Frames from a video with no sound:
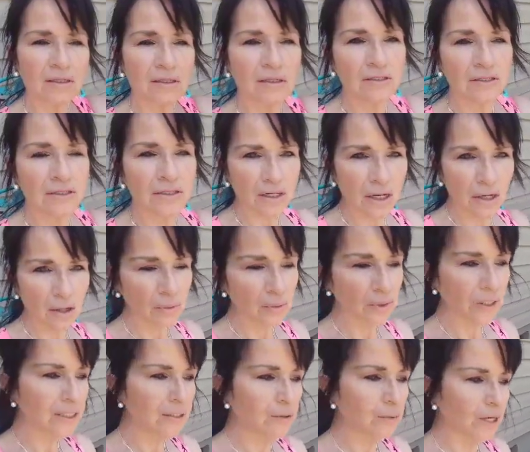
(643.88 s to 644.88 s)
So
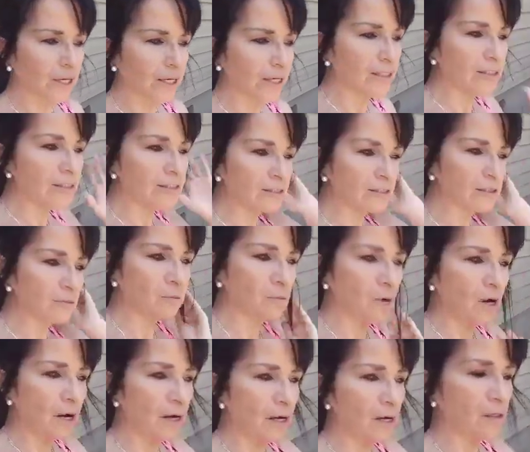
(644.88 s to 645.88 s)
anyways,
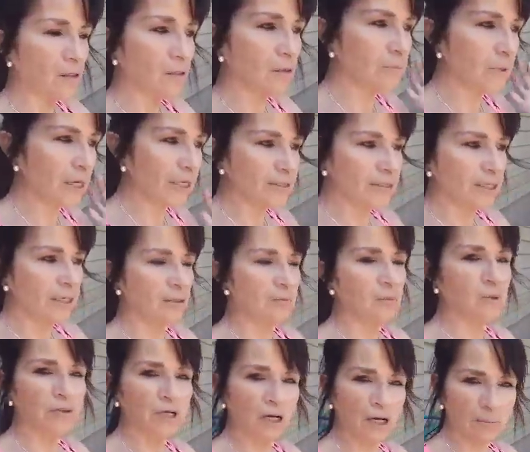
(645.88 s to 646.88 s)
while my
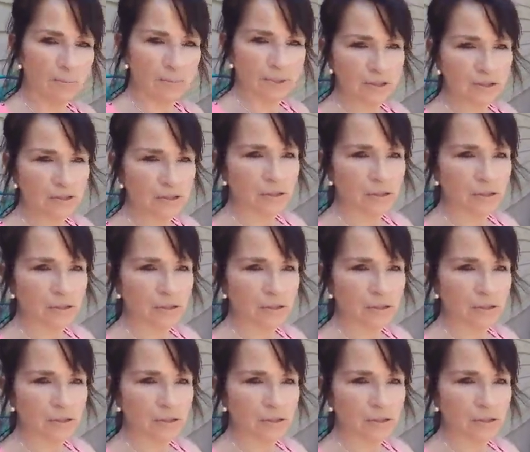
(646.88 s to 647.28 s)
tabletop is